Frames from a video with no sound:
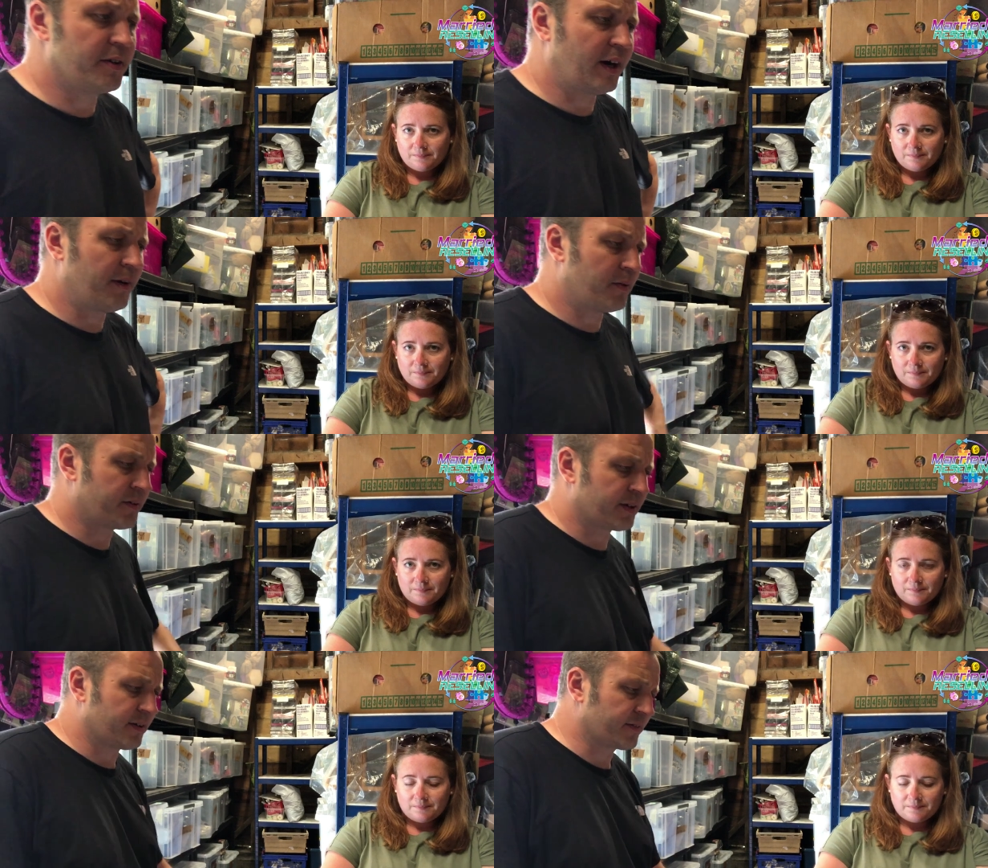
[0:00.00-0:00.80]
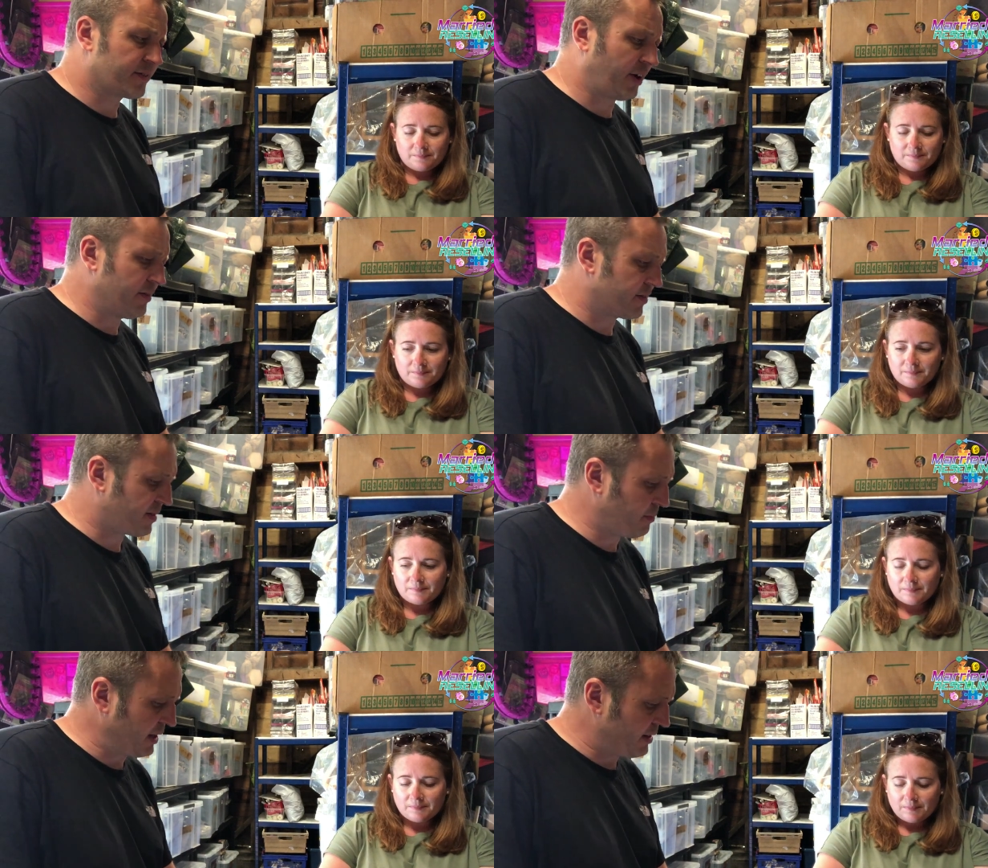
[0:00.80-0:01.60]
Speaker 1: uh, what we got. Total
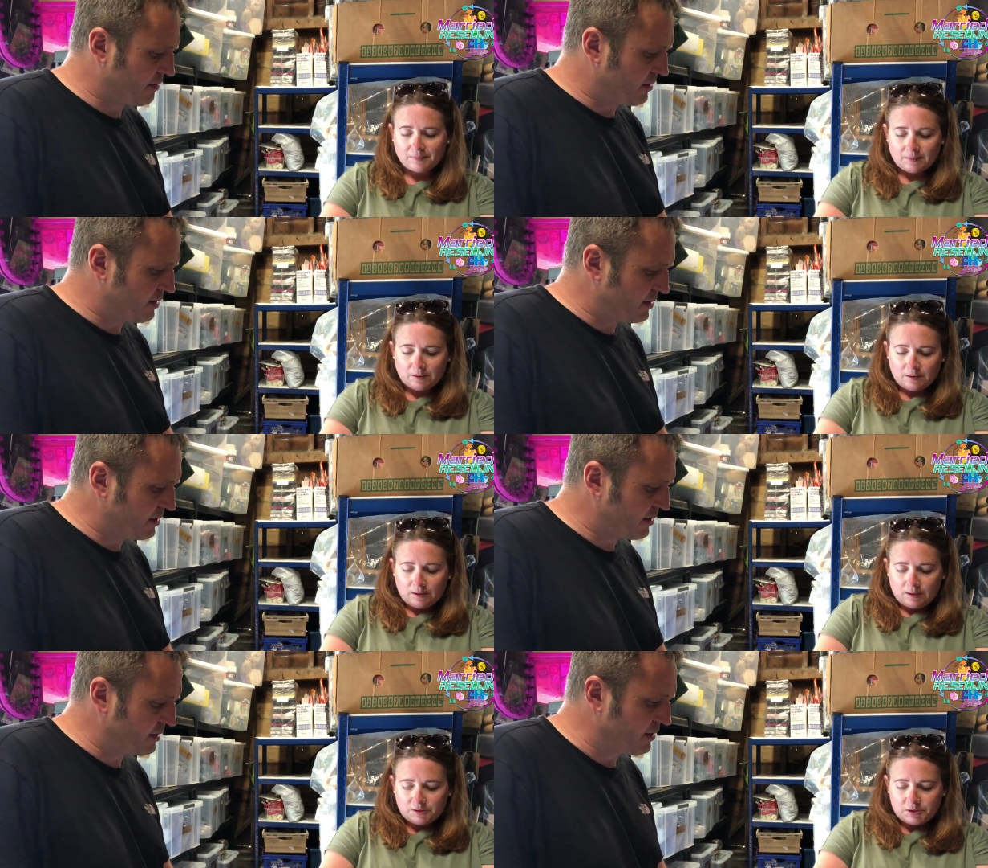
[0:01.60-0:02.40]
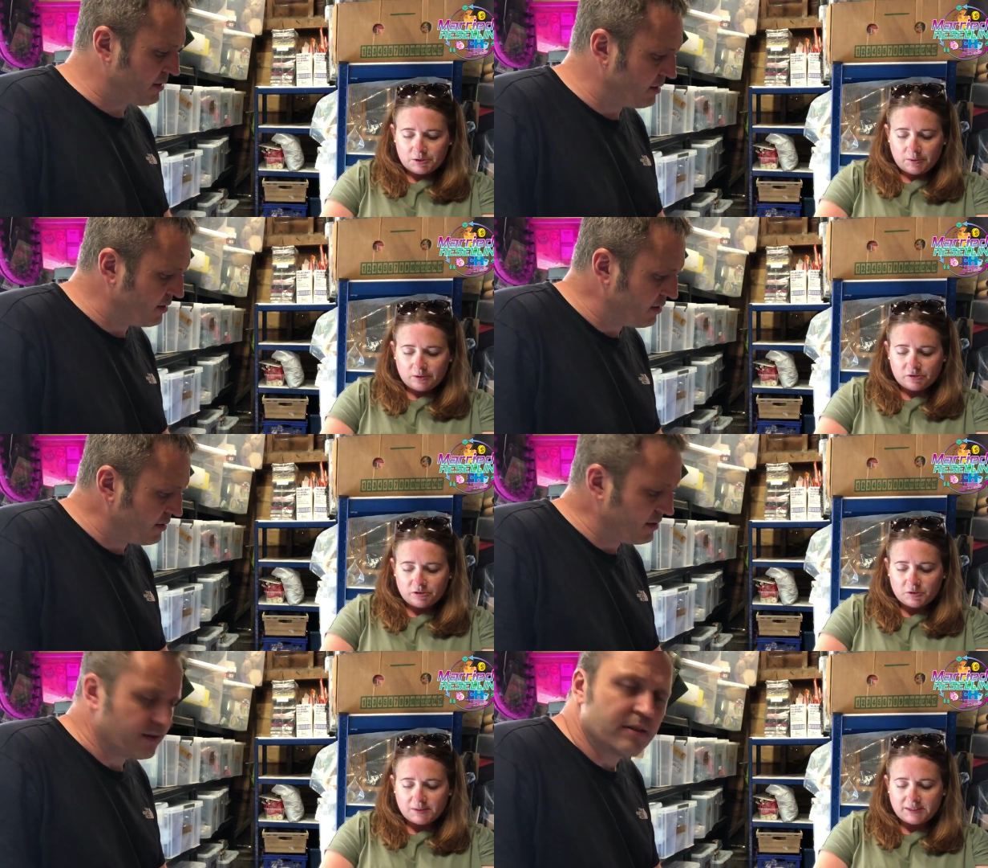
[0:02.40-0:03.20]
spend was
Speaker 2: two hundred and
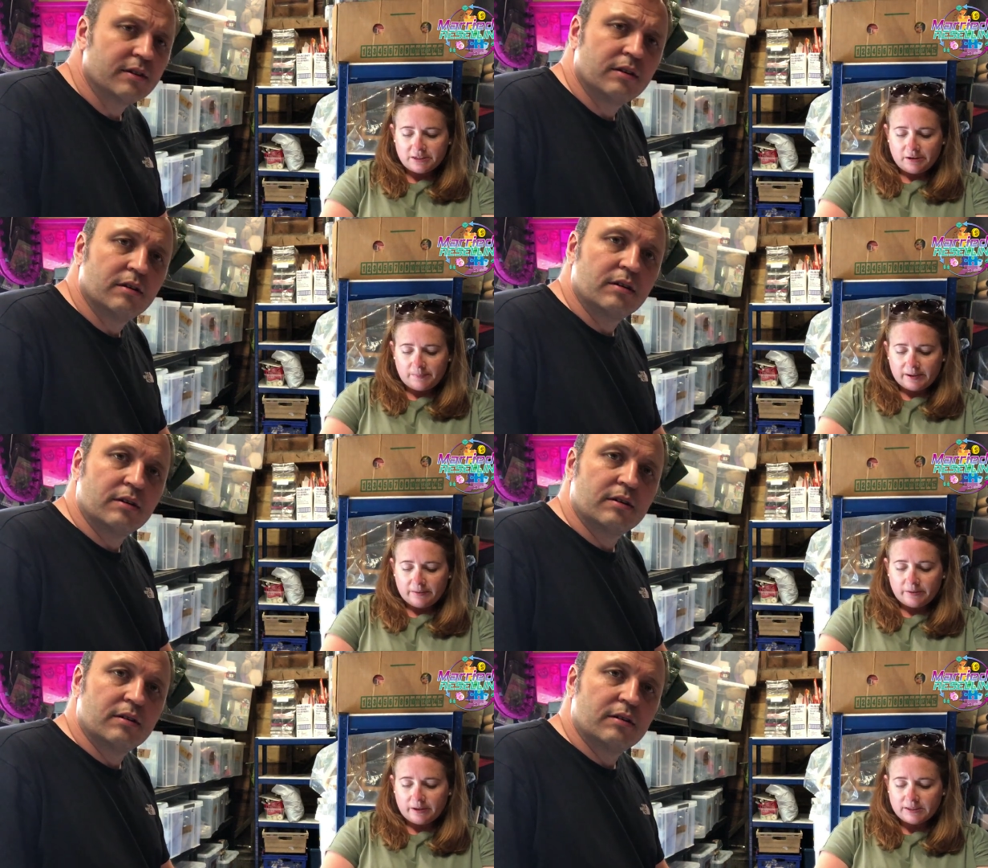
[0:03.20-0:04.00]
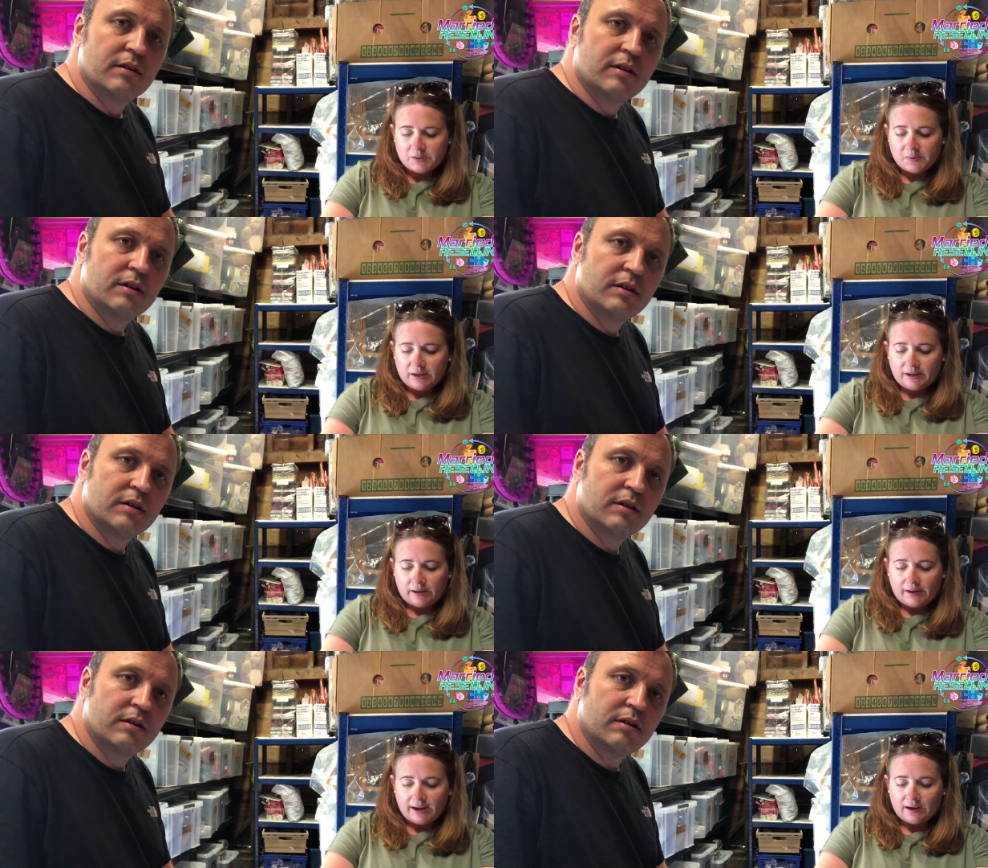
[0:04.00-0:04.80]
twenty-nine pounds thirty-one. Now
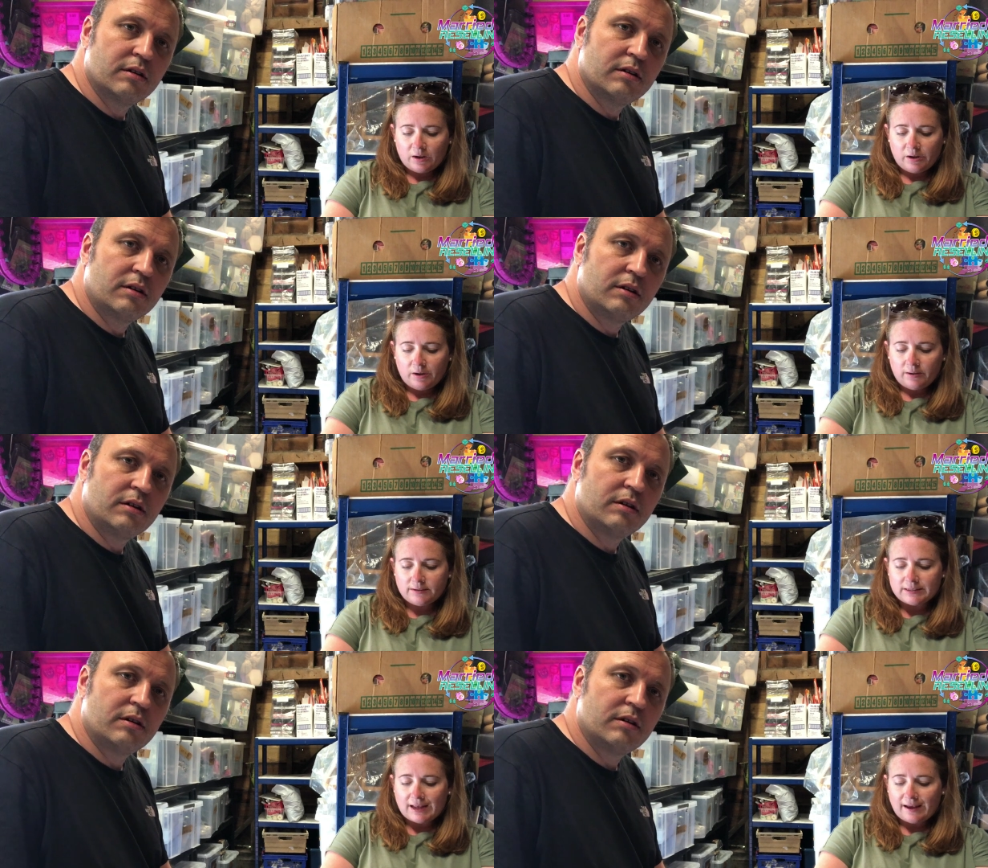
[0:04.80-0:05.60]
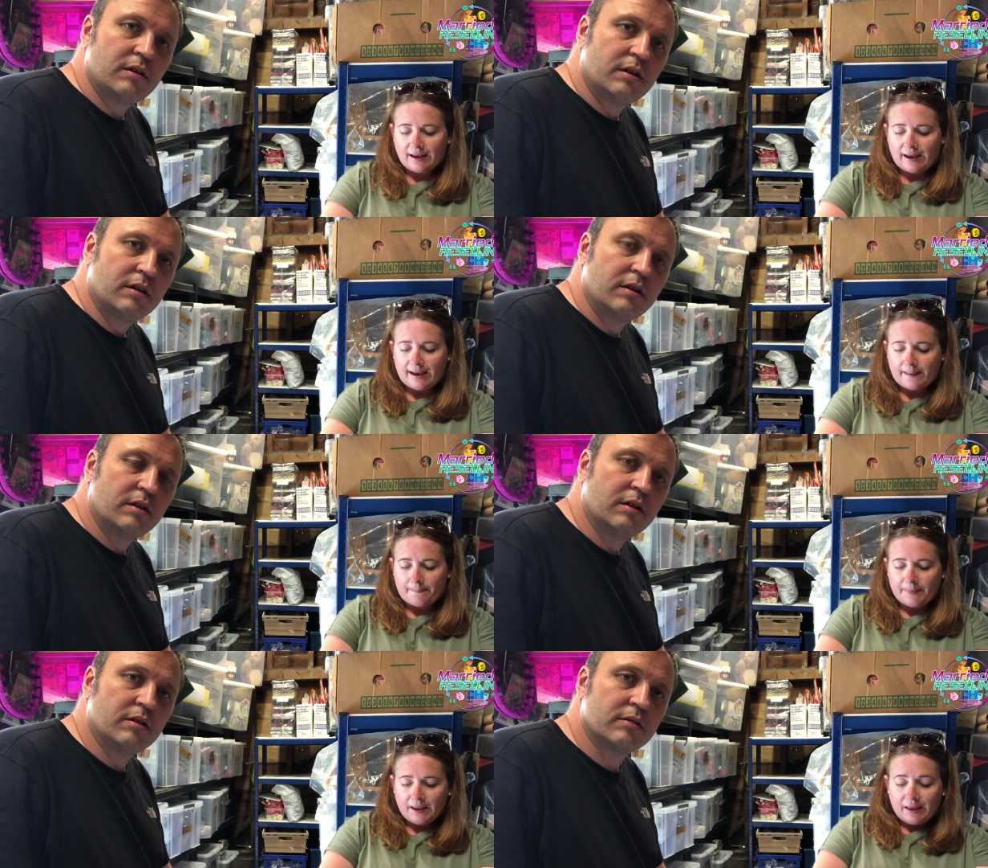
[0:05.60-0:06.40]
that includes the um,
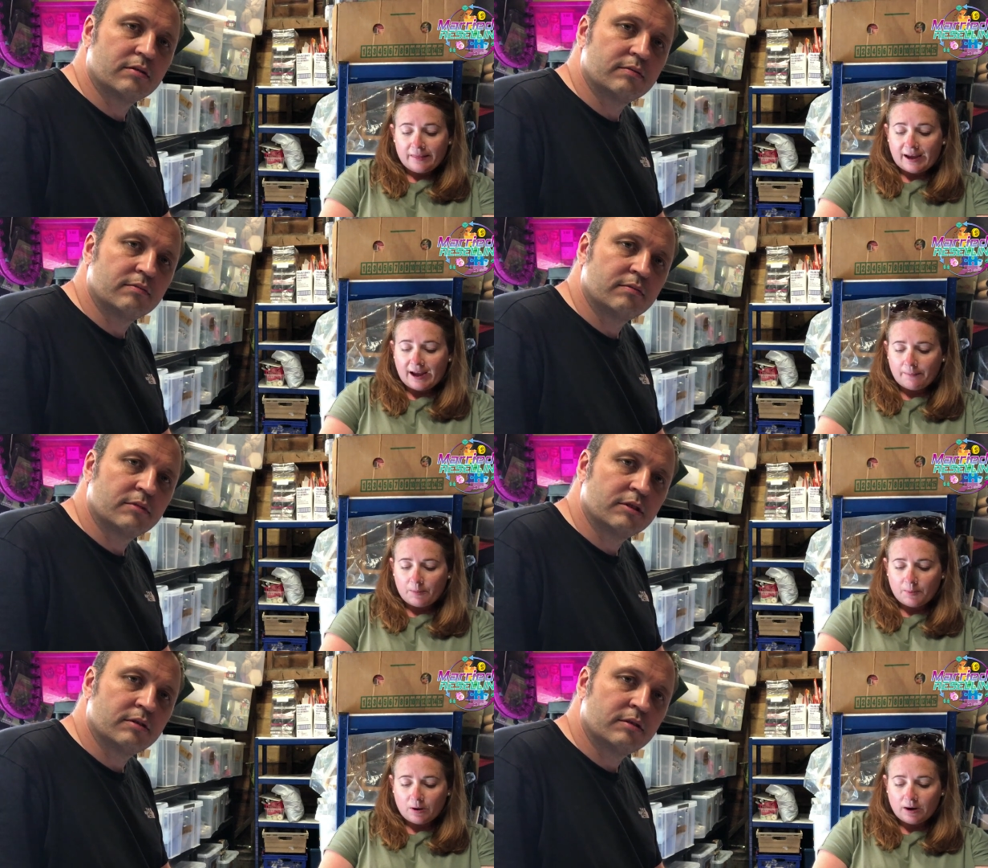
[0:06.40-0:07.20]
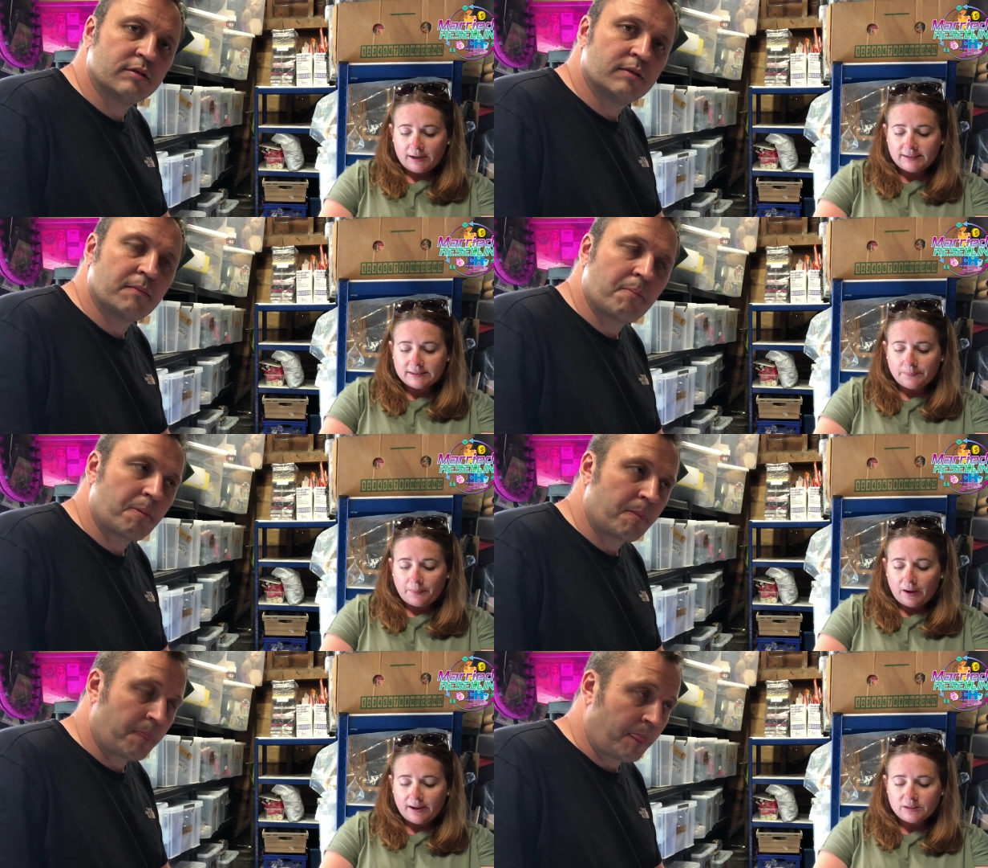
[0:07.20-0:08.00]
the hammer price, the
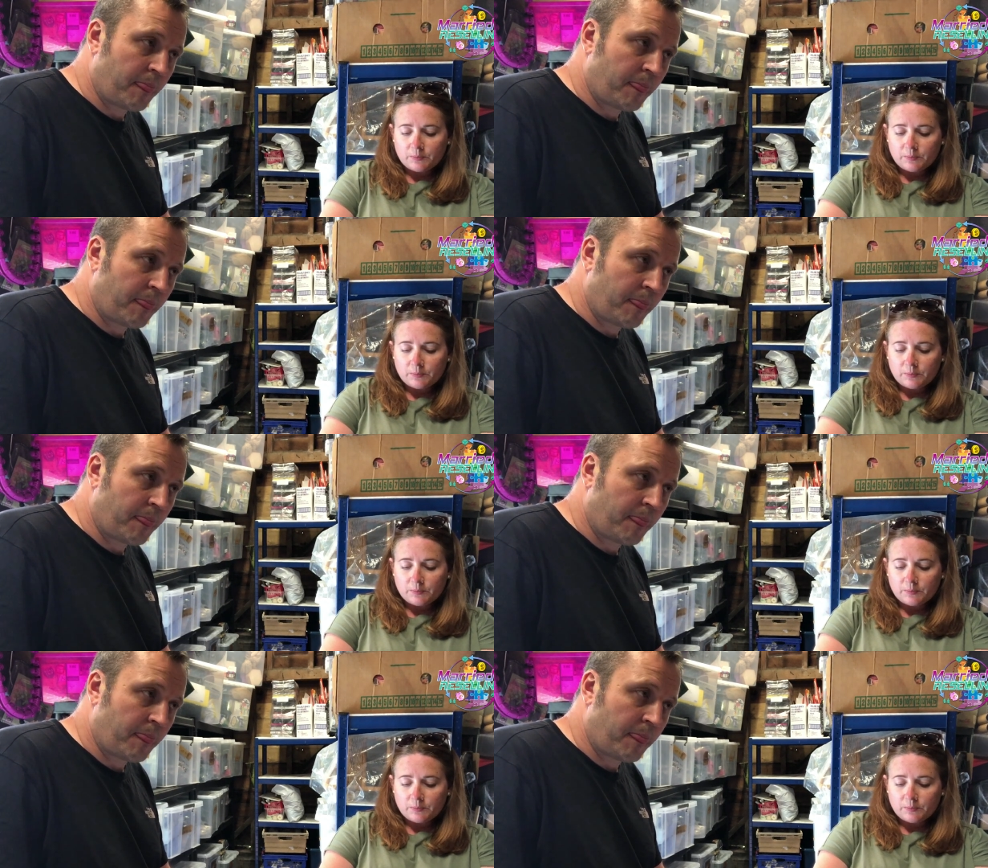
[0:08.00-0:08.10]
buyer's